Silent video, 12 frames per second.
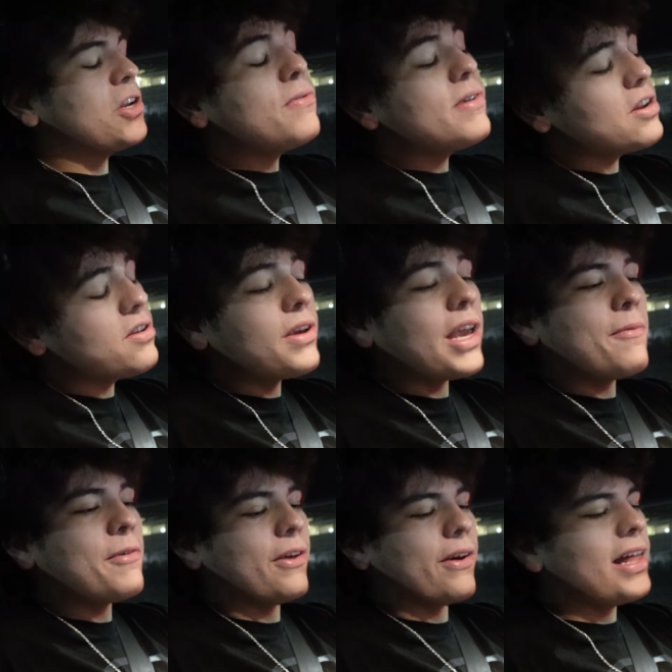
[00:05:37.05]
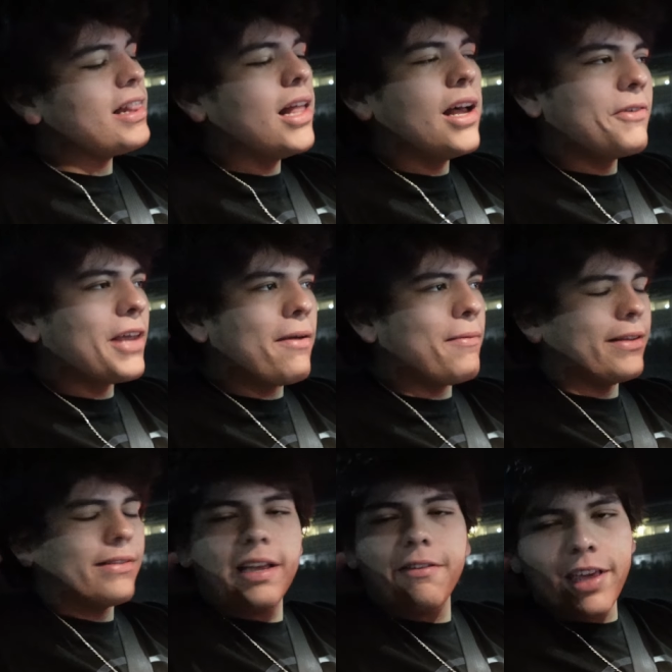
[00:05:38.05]
I do want to do gaming, though. I love
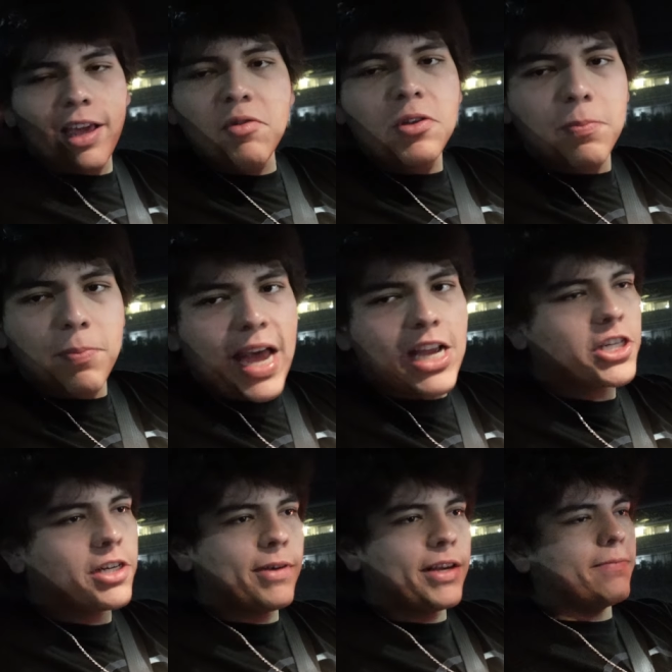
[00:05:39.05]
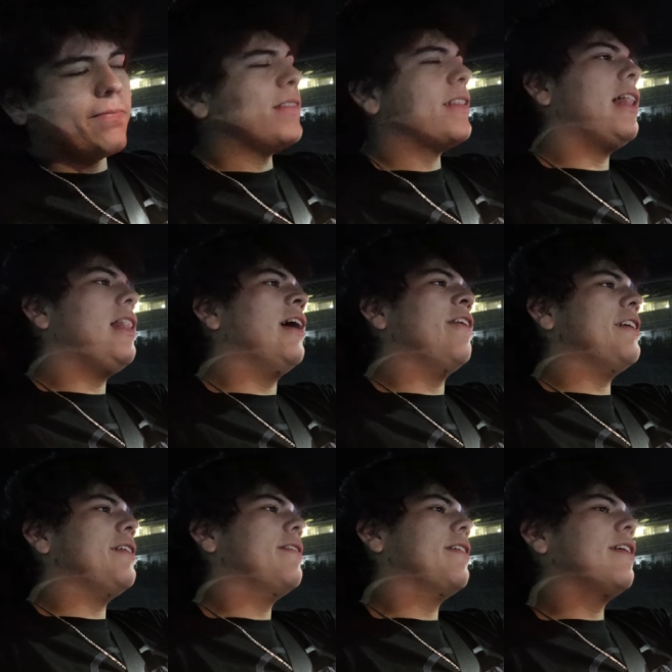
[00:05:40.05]
gaming. Like, gaming is a passion of mine. I love it.